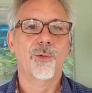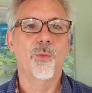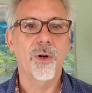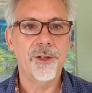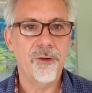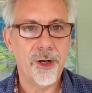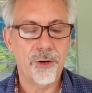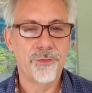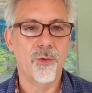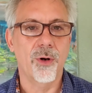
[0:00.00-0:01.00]
what you're here
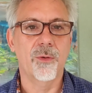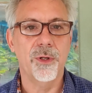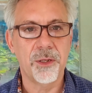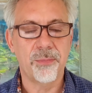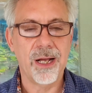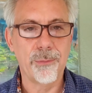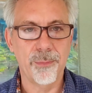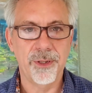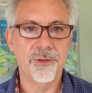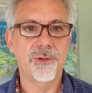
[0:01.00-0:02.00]
for, what the
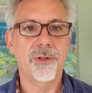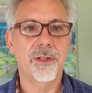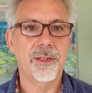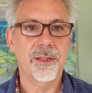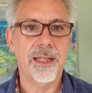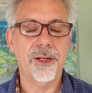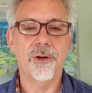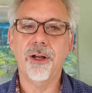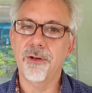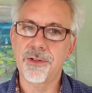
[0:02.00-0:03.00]
problem is that you're
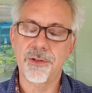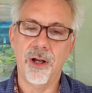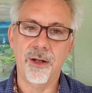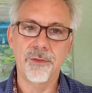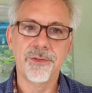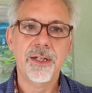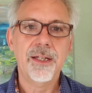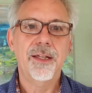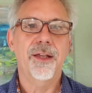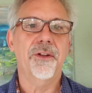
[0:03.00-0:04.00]
here to solve,
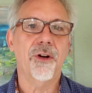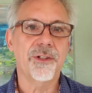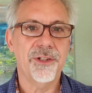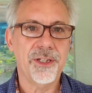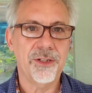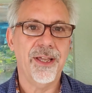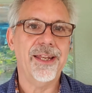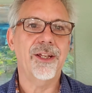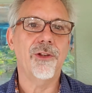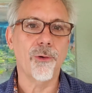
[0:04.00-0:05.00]
and
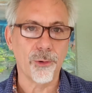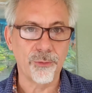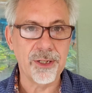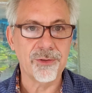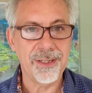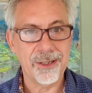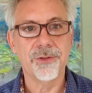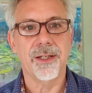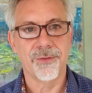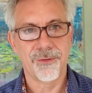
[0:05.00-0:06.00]
articulating your real
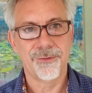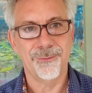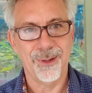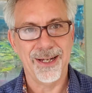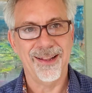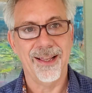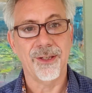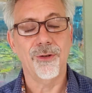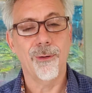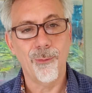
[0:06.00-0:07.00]
dealness, right? Like
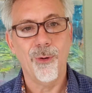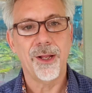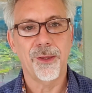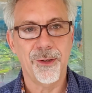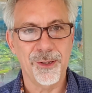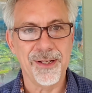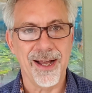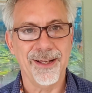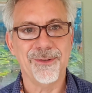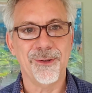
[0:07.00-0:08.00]
you're one of the good
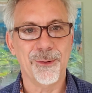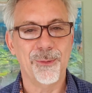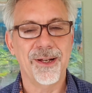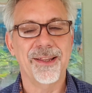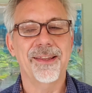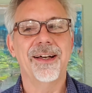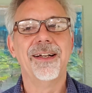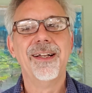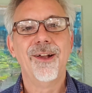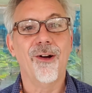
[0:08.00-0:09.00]
guys, you're one of the,
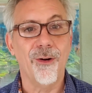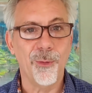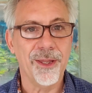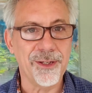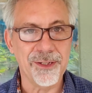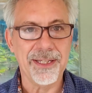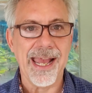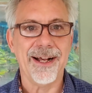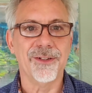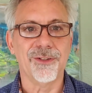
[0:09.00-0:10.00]
or one of the good
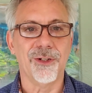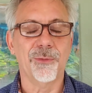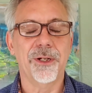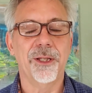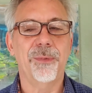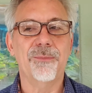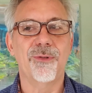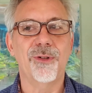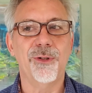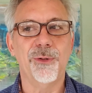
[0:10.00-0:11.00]
gals, you're one of the
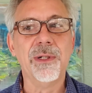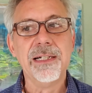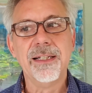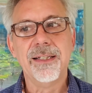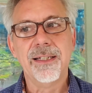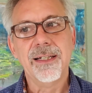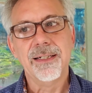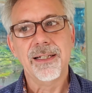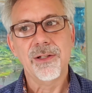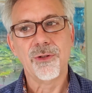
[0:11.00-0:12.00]
people who
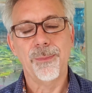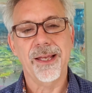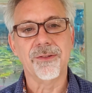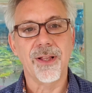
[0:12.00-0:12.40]
spend